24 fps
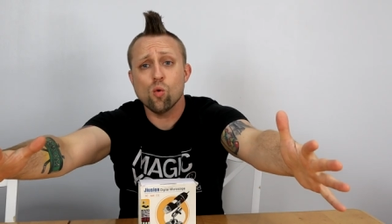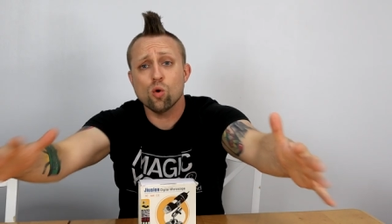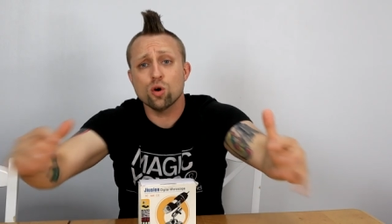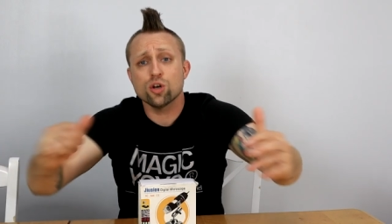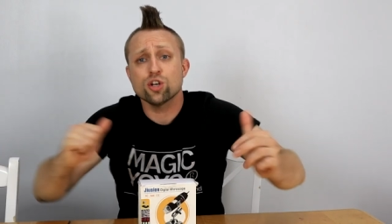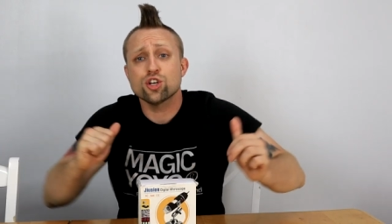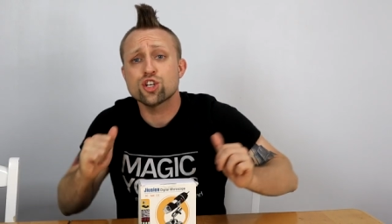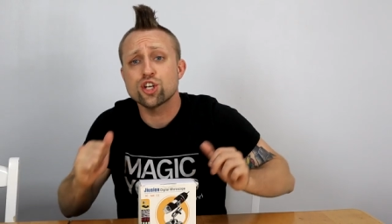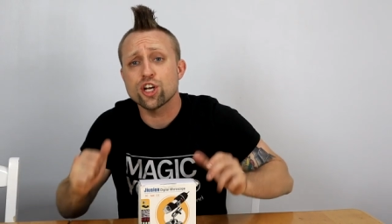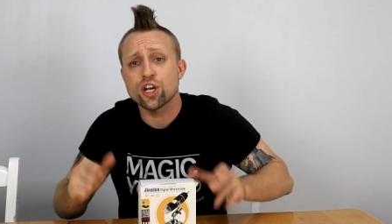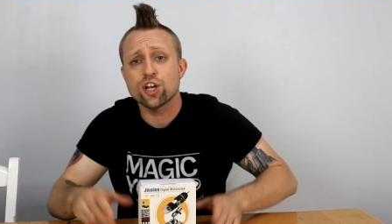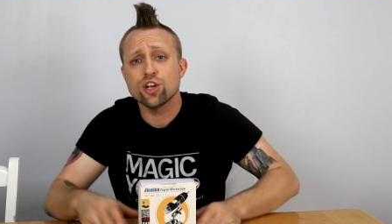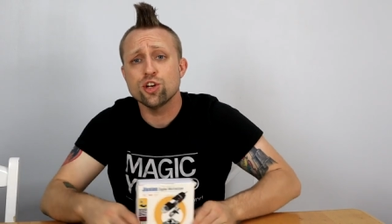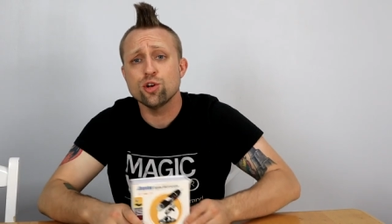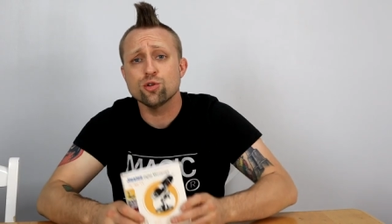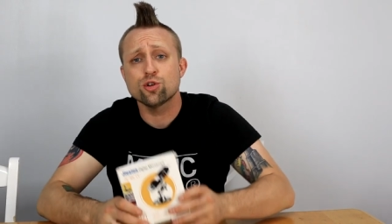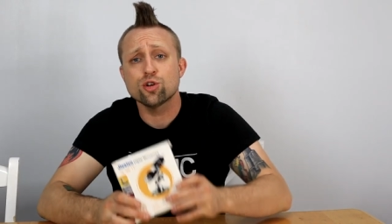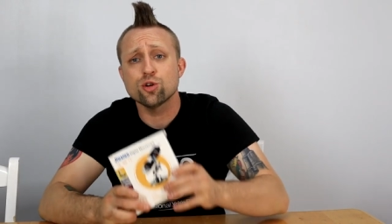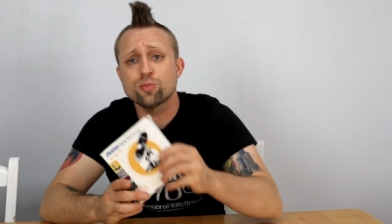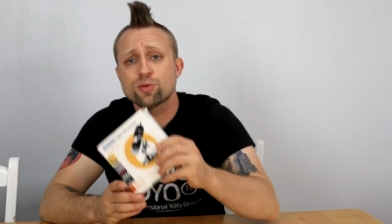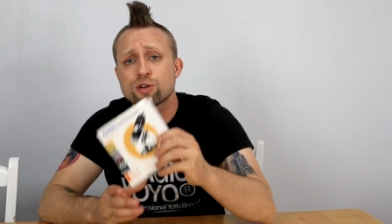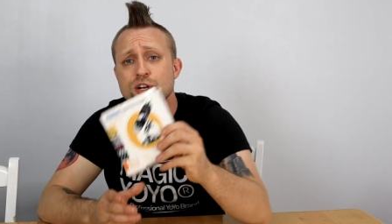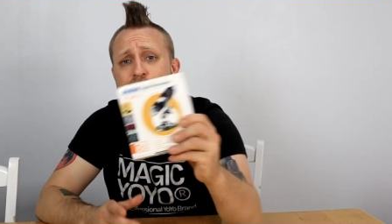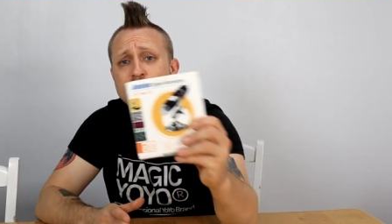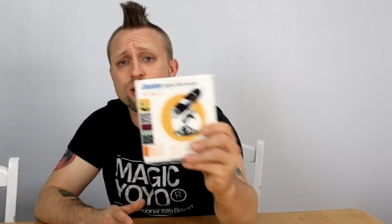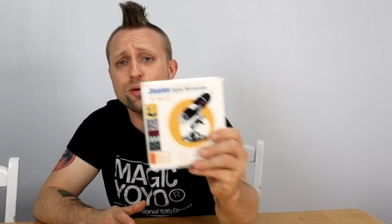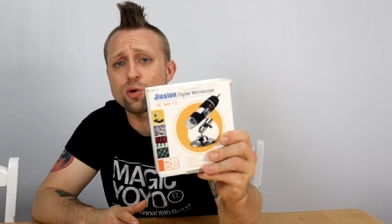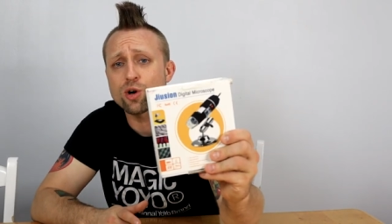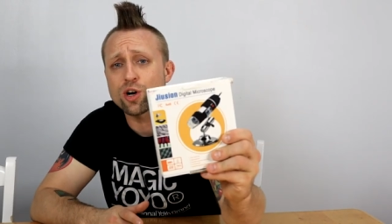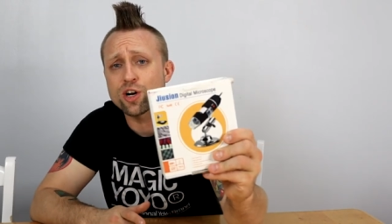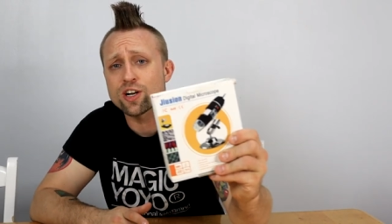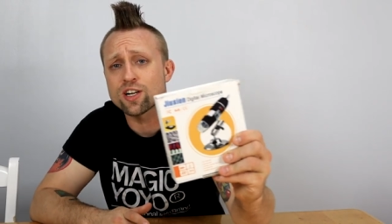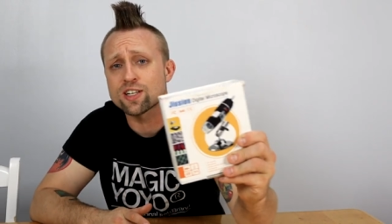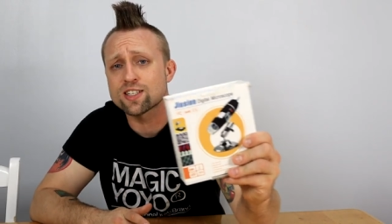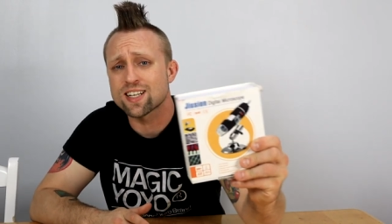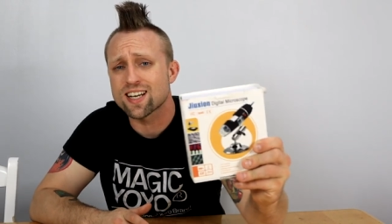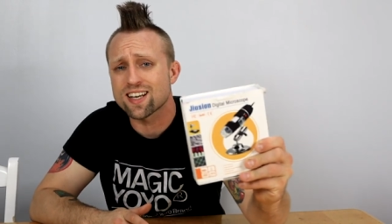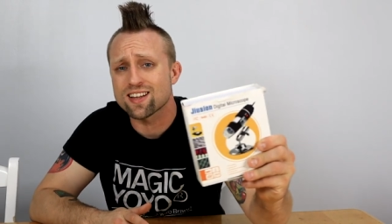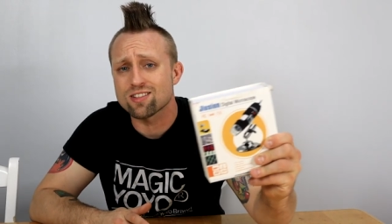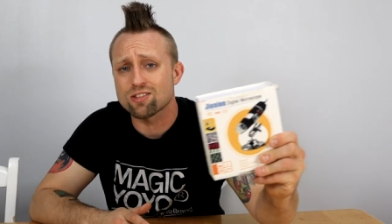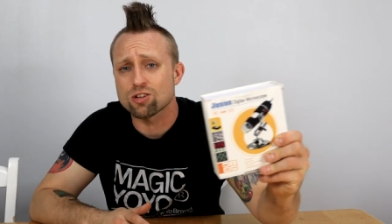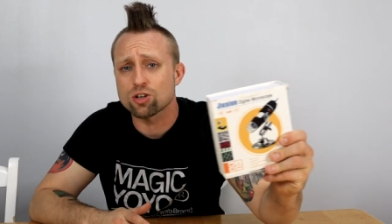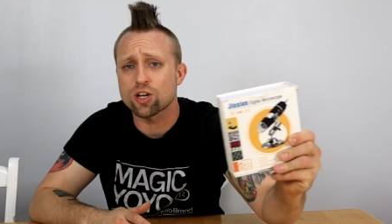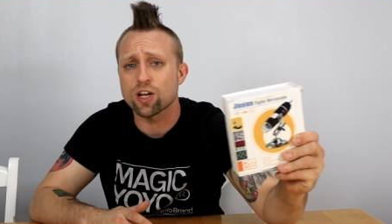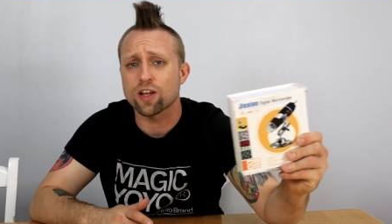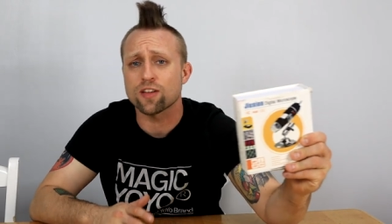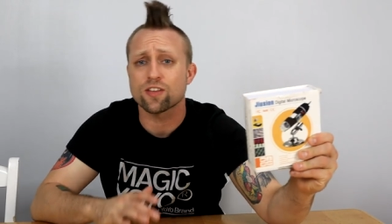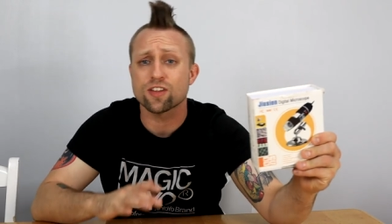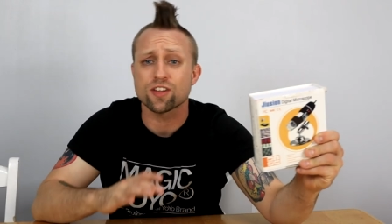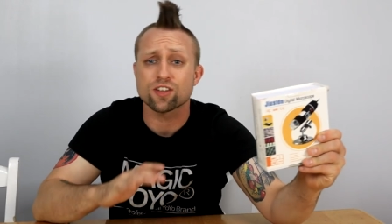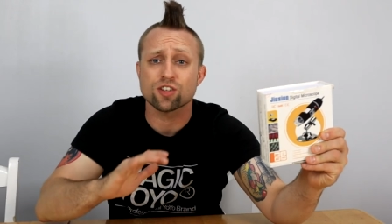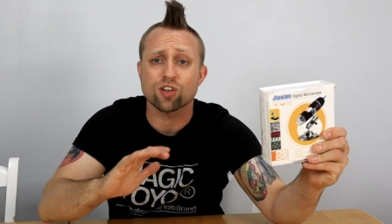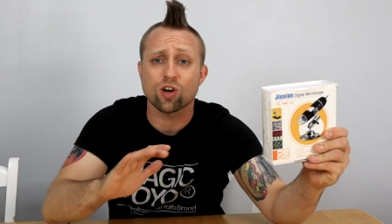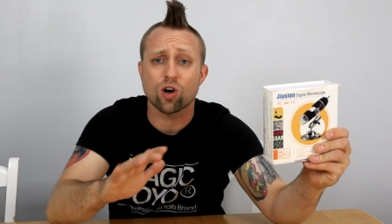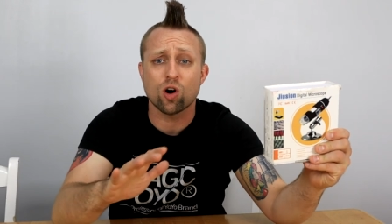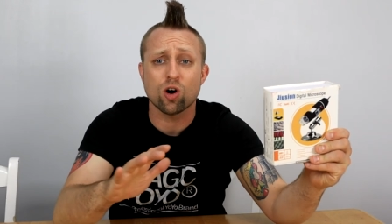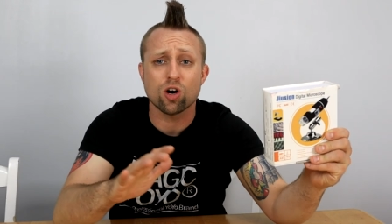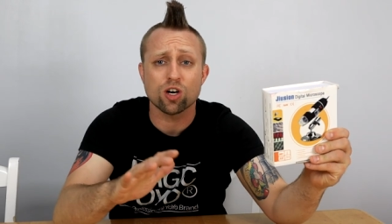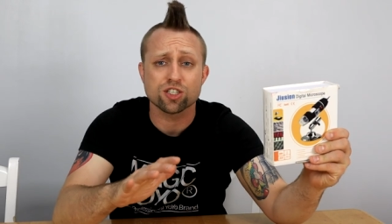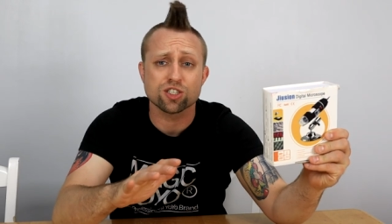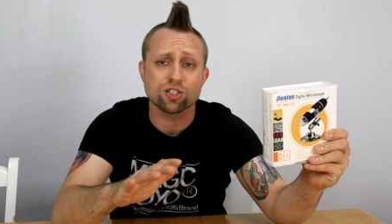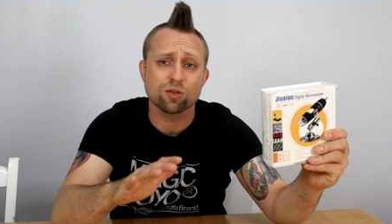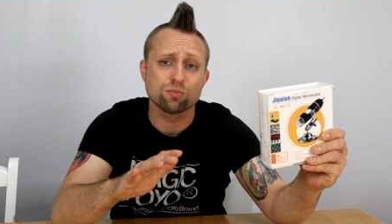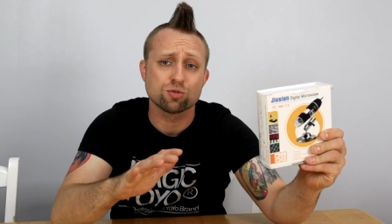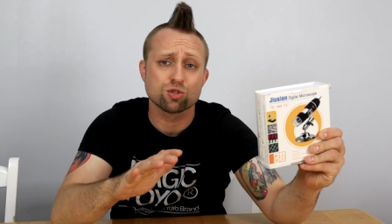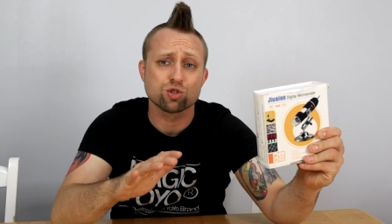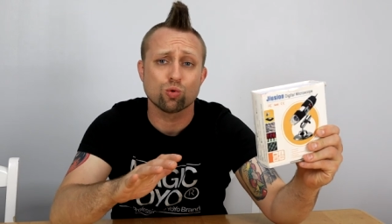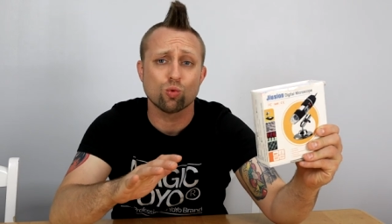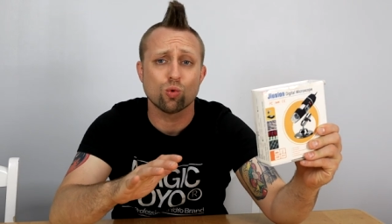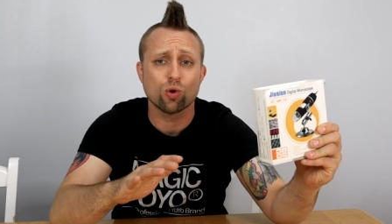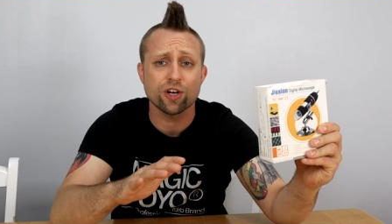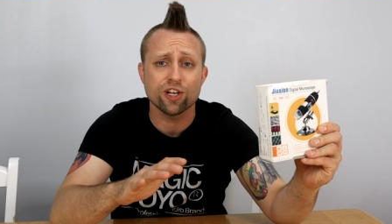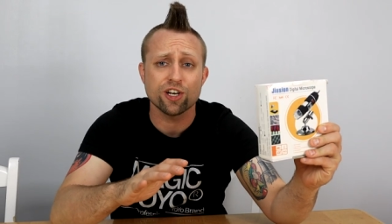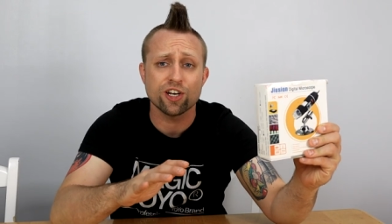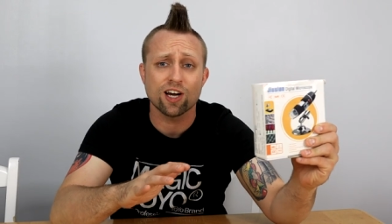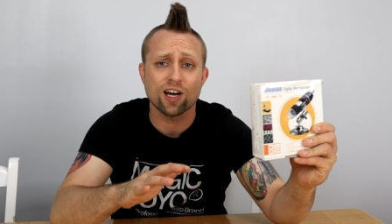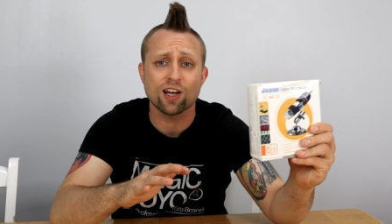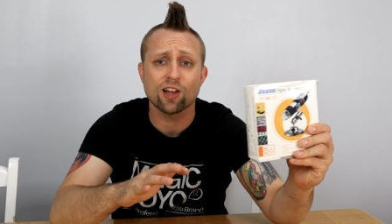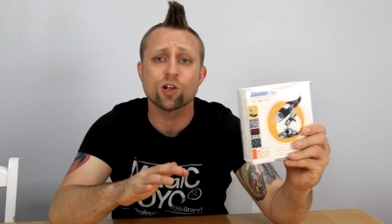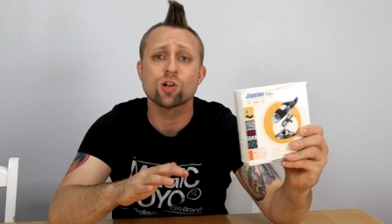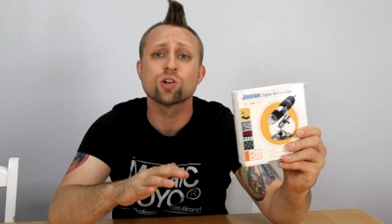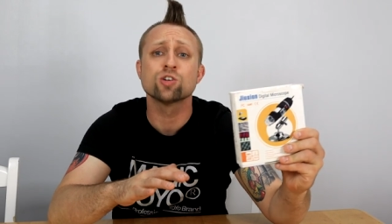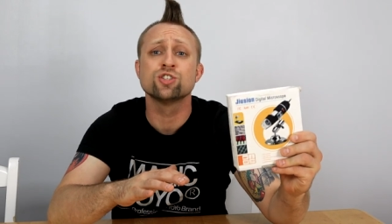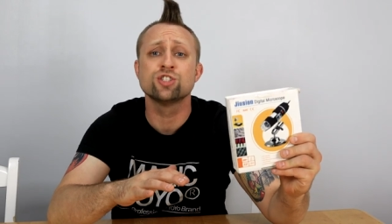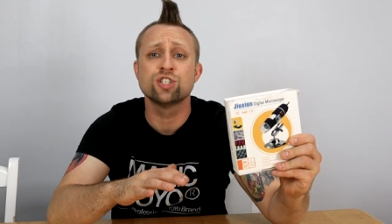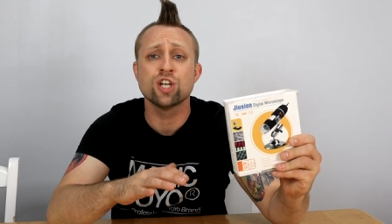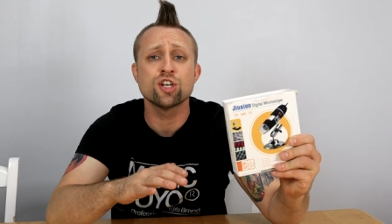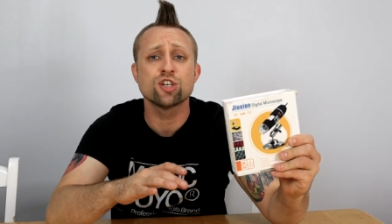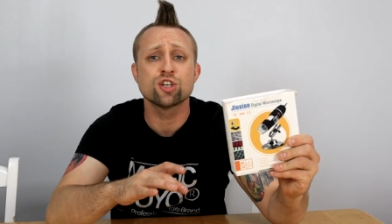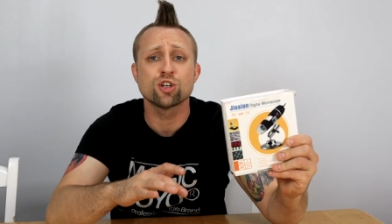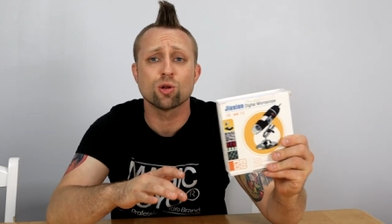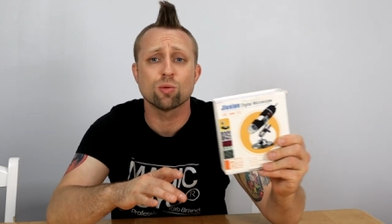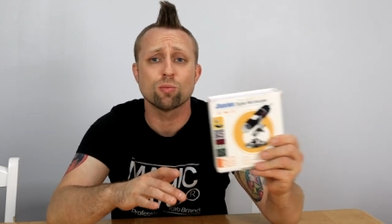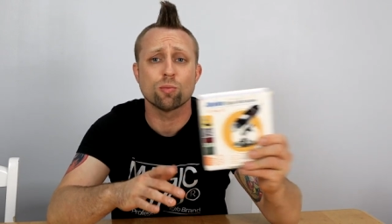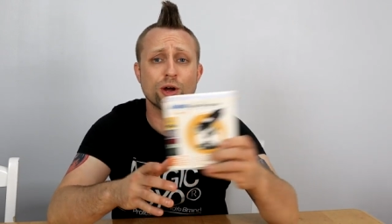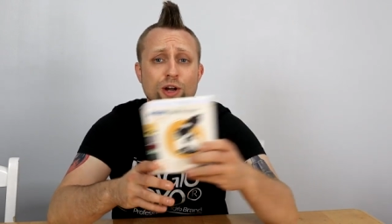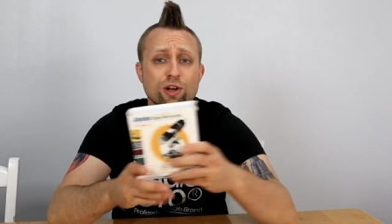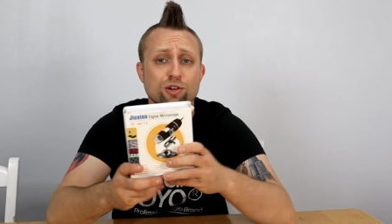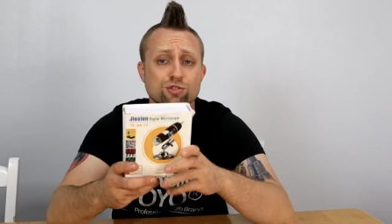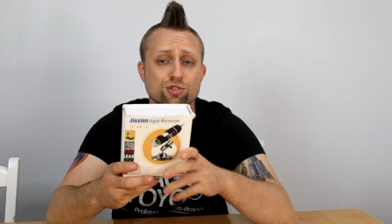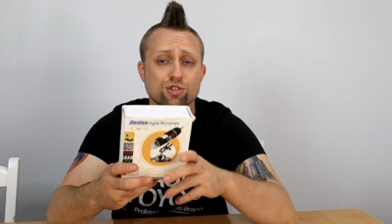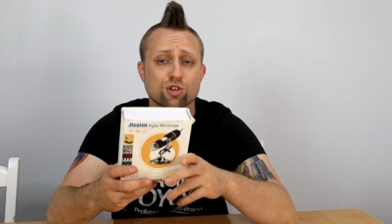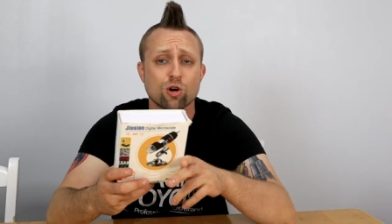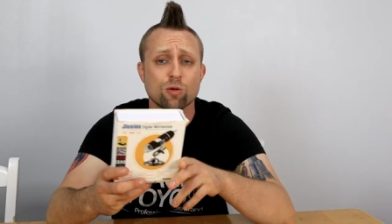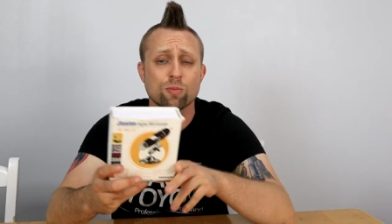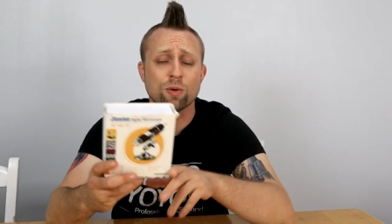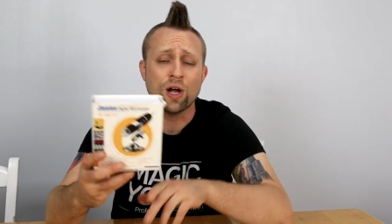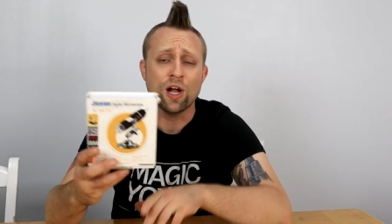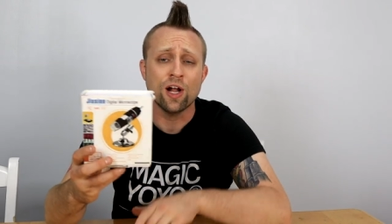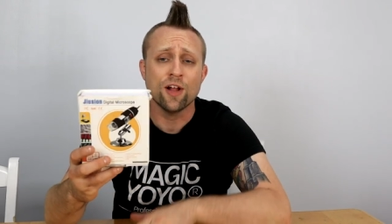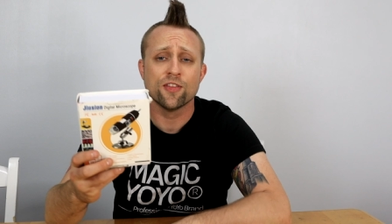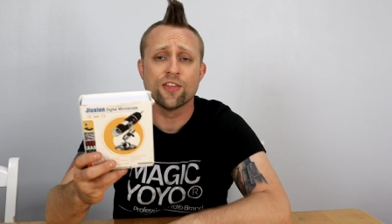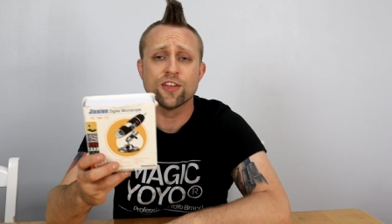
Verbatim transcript: what is shaking YouTube? Today we're going to take a look at this awesome $20 digital microscope.